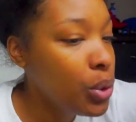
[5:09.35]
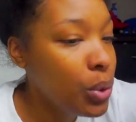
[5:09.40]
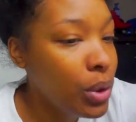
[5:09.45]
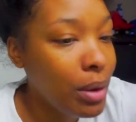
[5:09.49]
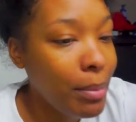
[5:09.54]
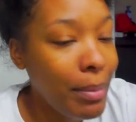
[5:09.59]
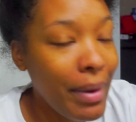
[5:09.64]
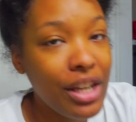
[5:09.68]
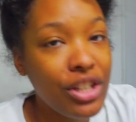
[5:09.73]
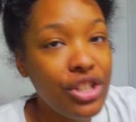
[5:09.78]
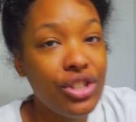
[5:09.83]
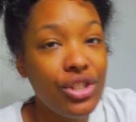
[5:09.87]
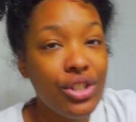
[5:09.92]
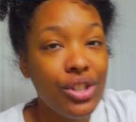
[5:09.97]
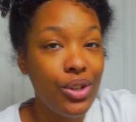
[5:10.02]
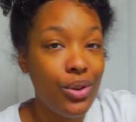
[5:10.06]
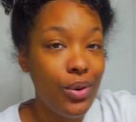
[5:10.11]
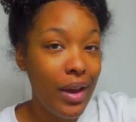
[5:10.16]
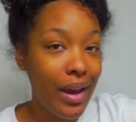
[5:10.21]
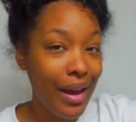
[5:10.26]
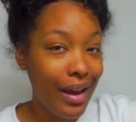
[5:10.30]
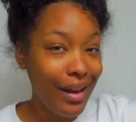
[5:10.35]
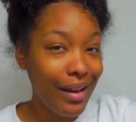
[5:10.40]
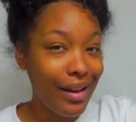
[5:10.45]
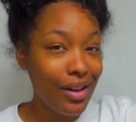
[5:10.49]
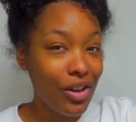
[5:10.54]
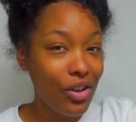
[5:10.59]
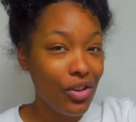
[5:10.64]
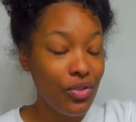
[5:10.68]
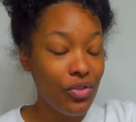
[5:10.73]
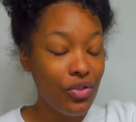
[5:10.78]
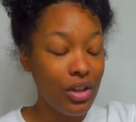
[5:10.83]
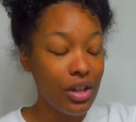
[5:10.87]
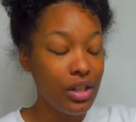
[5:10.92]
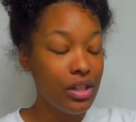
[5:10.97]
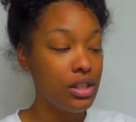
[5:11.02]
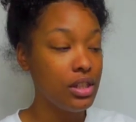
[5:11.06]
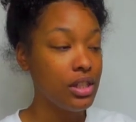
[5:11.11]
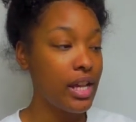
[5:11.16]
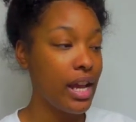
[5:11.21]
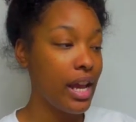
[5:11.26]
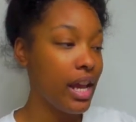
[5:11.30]
you want to make sure you have a
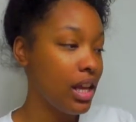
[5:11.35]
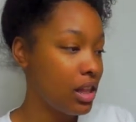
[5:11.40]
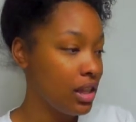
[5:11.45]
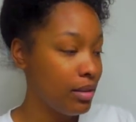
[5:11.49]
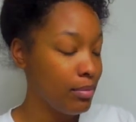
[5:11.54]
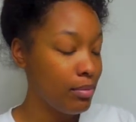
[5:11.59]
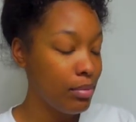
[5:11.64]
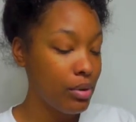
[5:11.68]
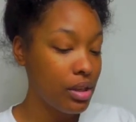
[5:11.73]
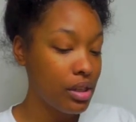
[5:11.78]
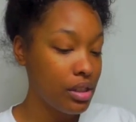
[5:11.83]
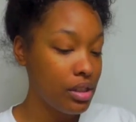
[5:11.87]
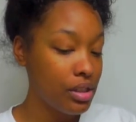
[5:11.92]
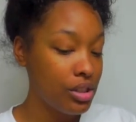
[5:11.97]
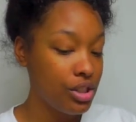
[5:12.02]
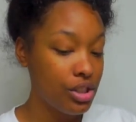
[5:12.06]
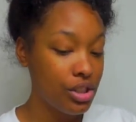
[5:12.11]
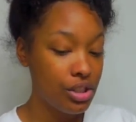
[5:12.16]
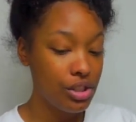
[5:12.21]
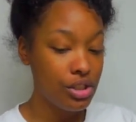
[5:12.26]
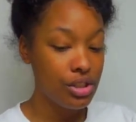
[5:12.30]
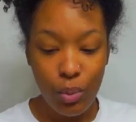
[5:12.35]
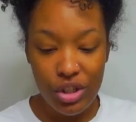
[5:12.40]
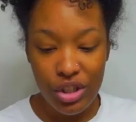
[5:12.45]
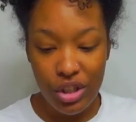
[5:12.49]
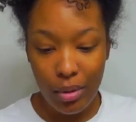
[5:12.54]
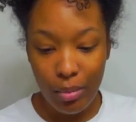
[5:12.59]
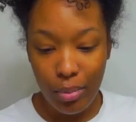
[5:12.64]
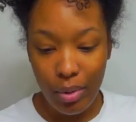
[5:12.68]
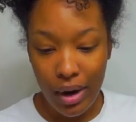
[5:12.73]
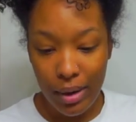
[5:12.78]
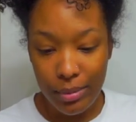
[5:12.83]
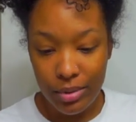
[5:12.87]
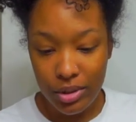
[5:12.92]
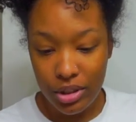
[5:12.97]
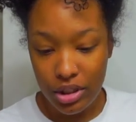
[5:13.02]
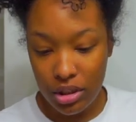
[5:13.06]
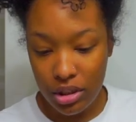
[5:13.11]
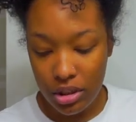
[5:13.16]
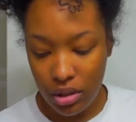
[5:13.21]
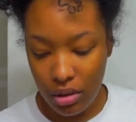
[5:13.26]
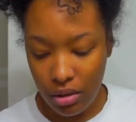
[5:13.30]
detangling brush which i'm probably
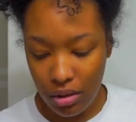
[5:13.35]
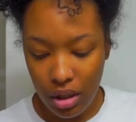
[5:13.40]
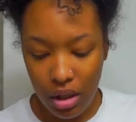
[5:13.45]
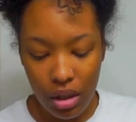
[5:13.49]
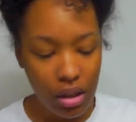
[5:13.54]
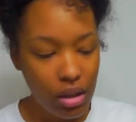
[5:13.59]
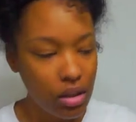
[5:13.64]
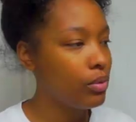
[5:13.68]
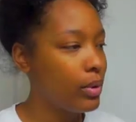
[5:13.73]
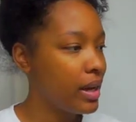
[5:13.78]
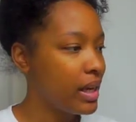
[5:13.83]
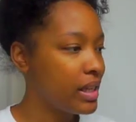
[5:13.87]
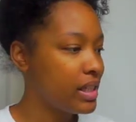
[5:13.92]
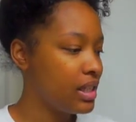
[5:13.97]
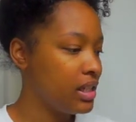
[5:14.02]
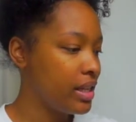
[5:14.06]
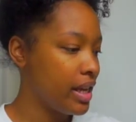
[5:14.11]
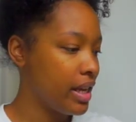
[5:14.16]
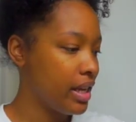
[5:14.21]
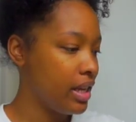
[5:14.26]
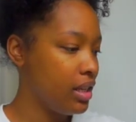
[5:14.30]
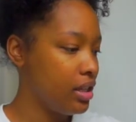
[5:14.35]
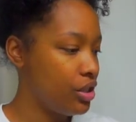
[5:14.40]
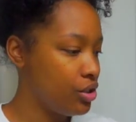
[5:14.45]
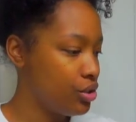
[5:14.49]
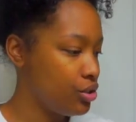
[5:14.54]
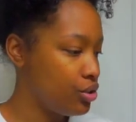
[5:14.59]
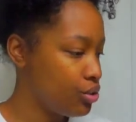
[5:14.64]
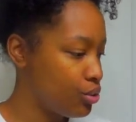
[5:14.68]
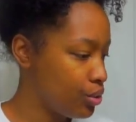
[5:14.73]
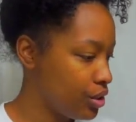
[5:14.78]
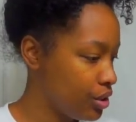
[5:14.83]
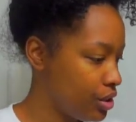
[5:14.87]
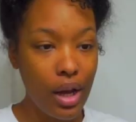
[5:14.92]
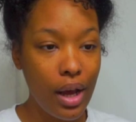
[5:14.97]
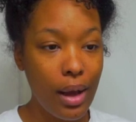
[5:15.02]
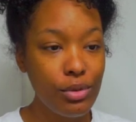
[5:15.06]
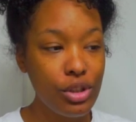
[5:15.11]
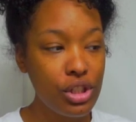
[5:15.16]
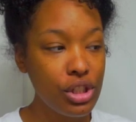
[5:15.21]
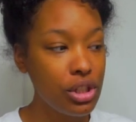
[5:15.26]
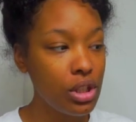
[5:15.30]
just gonna uh, why is it not in this drawer
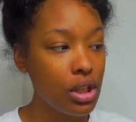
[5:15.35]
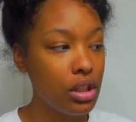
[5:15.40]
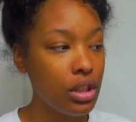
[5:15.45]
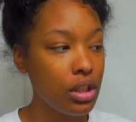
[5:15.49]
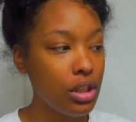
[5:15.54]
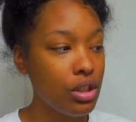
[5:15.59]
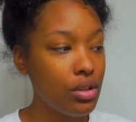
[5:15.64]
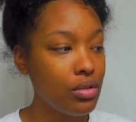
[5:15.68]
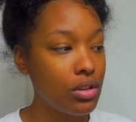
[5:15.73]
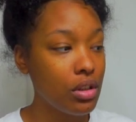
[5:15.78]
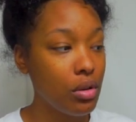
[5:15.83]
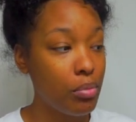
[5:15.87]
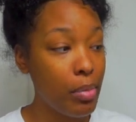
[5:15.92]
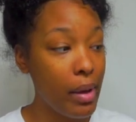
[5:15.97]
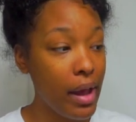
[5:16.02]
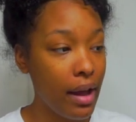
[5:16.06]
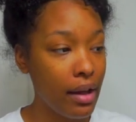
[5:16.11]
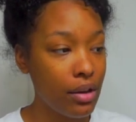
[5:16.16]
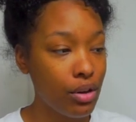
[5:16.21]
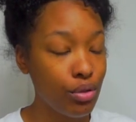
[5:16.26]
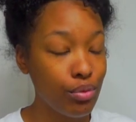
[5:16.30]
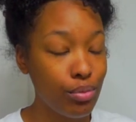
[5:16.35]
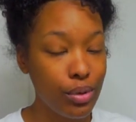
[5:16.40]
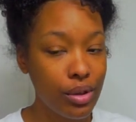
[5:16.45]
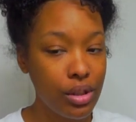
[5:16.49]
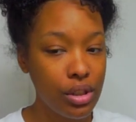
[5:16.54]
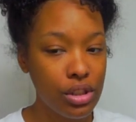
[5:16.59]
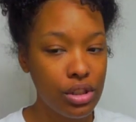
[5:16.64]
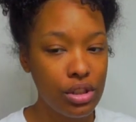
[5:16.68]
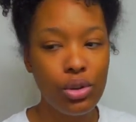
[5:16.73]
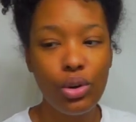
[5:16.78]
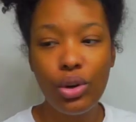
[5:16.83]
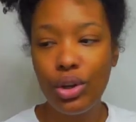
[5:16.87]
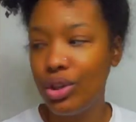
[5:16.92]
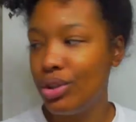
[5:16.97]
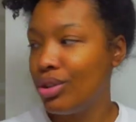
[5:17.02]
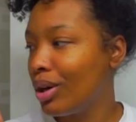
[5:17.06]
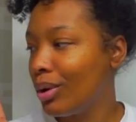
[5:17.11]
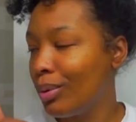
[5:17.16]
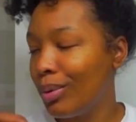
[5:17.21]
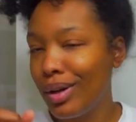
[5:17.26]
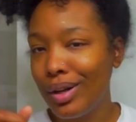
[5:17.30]
i'm just gonna use a paddle brush or you
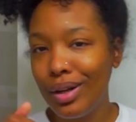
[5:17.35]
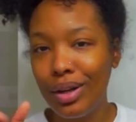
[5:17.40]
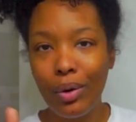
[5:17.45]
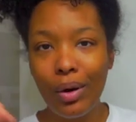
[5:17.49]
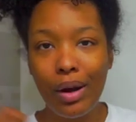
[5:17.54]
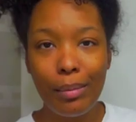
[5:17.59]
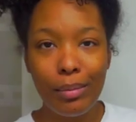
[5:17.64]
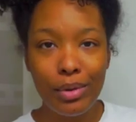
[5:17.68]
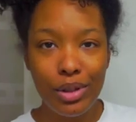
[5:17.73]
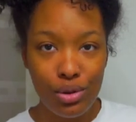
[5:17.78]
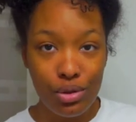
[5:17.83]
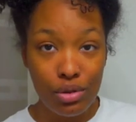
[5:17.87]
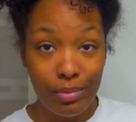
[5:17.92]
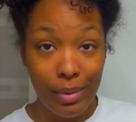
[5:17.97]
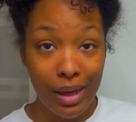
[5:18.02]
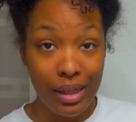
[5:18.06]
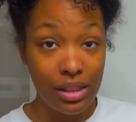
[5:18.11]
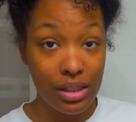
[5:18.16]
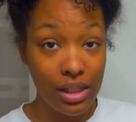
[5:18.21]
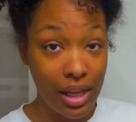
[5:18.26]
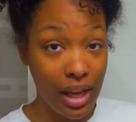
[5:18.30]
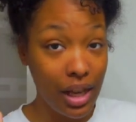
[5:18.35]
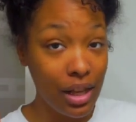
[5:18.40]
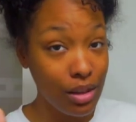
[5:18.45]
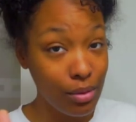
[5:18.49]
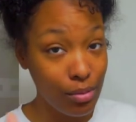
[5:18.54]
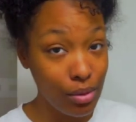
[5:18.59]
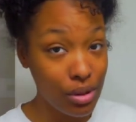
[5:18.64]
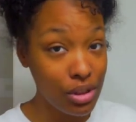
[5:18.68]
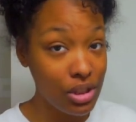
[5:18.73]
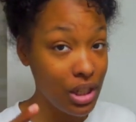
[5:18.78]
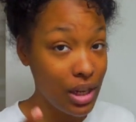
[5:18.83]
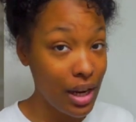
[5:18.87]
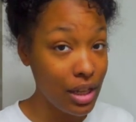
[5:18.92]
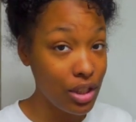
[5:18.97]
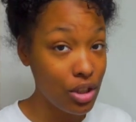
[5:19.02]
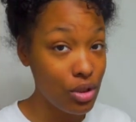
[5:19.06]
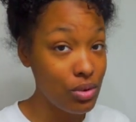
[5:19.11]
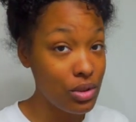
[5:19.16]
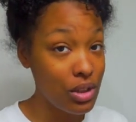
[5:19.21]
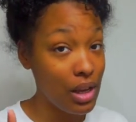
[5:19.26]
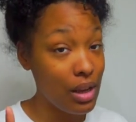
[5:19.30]
know what no i'm gonna use my detangling brush that i
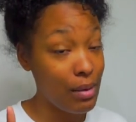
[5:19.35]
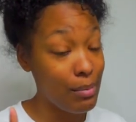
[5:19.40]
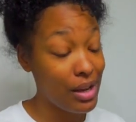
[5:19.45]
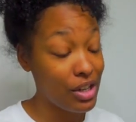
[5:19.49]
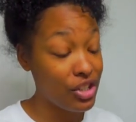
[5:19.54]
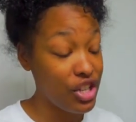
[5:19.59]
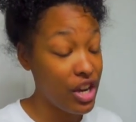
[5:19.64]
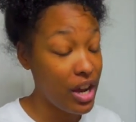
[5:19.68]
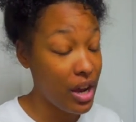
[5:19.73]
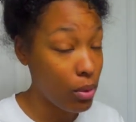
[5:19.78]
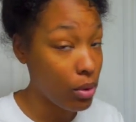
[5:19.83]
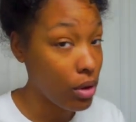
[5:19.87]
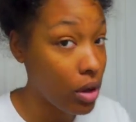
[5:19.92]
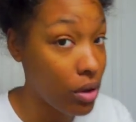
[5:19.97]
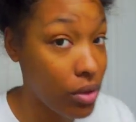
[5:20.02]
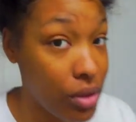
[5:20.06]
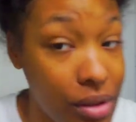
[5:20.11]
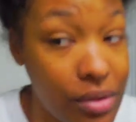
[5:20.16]
use in my shower hold